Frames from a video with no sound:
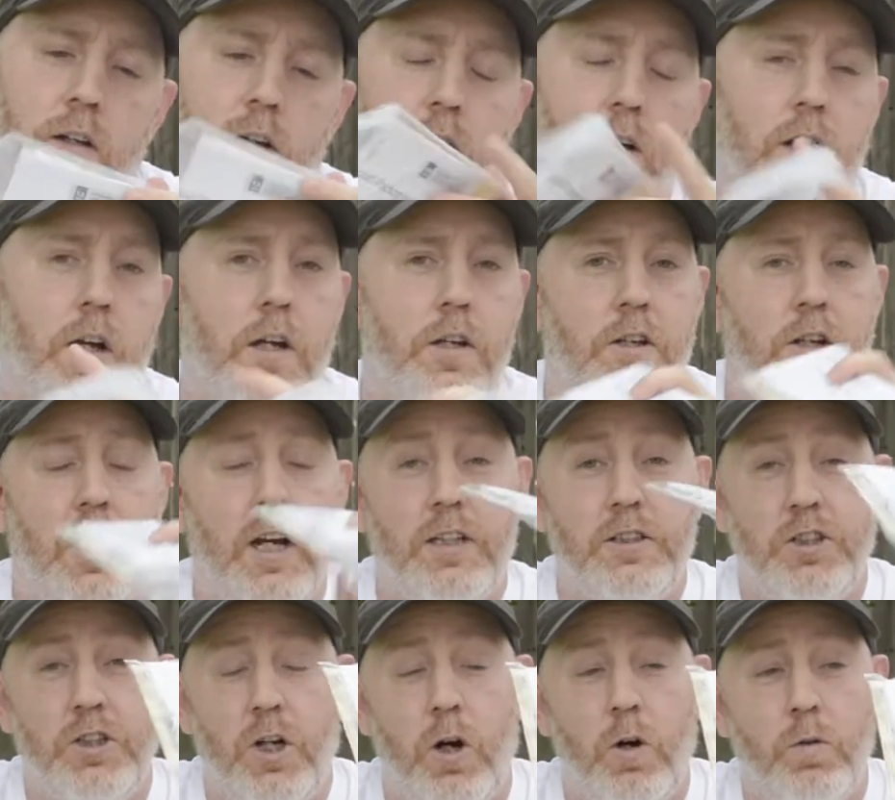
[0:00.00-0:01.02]
Okay, you got
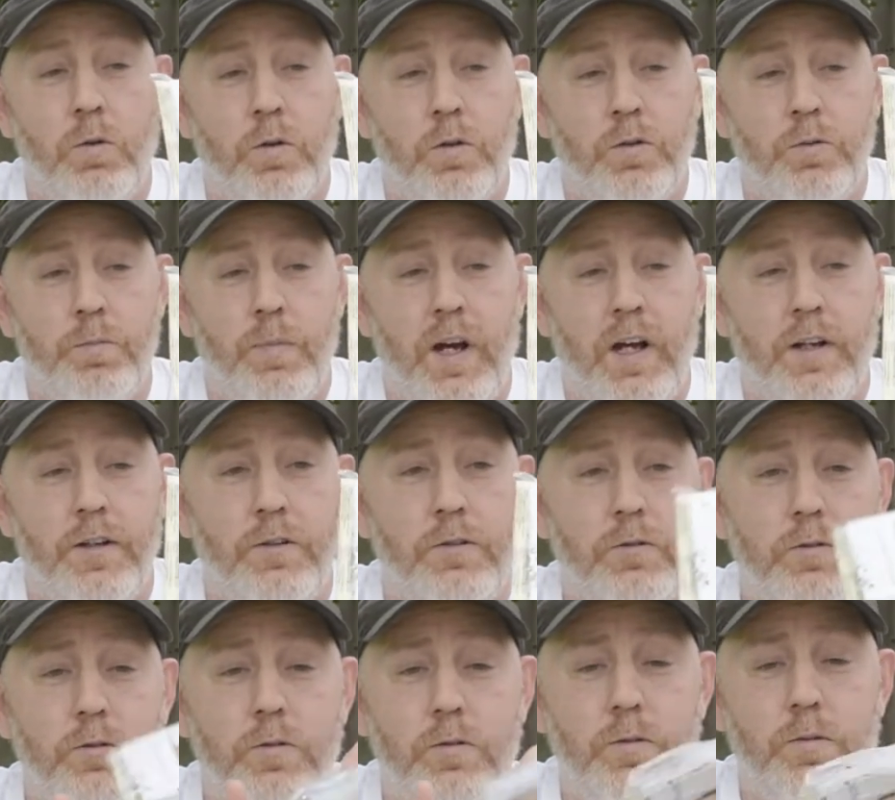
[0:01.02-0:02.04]
your owner's
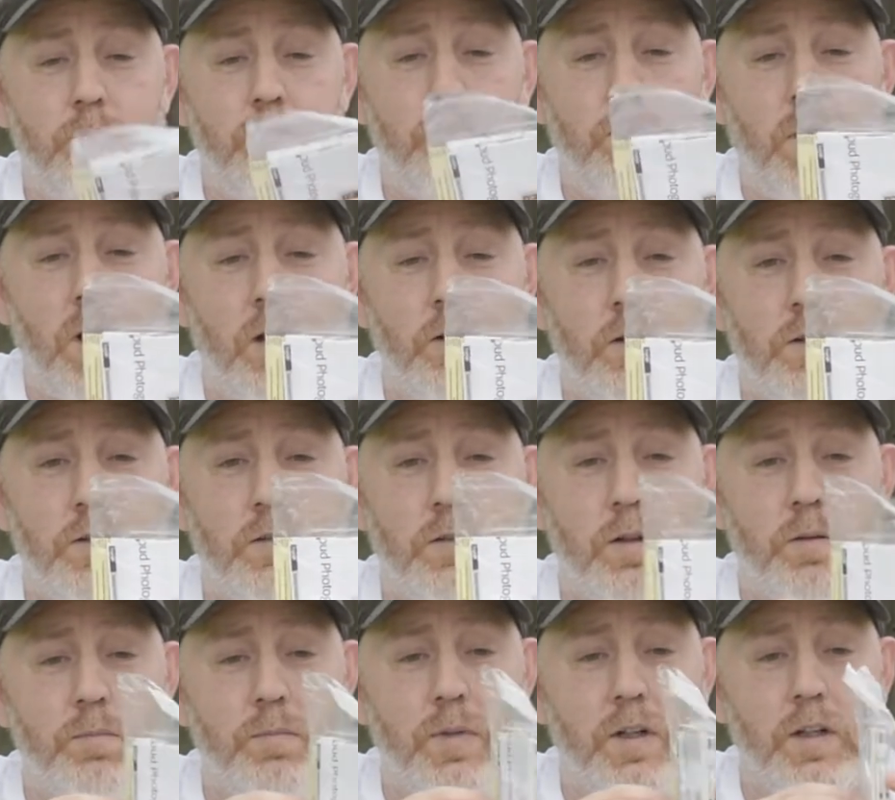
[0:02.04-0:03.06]
manual, probably
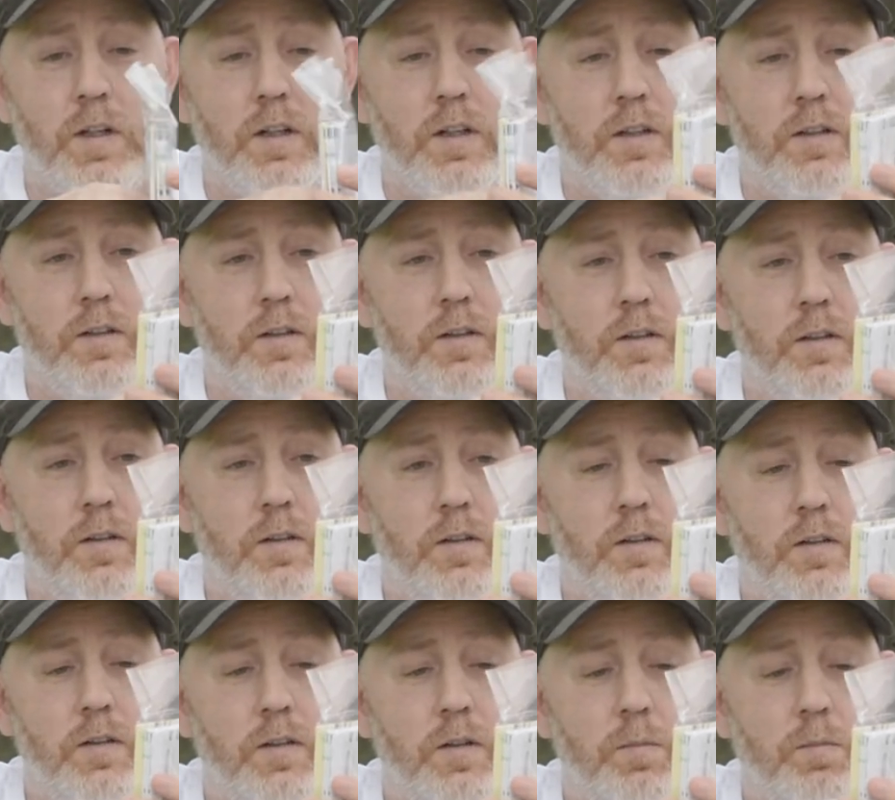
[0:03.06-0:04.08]
some
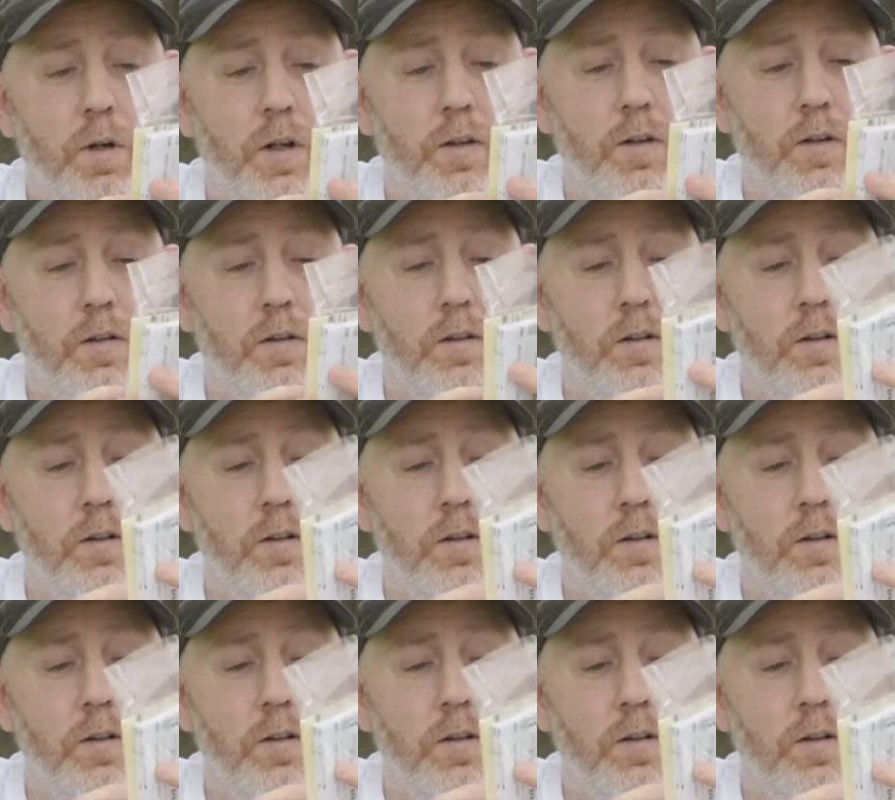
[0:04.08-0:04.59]
other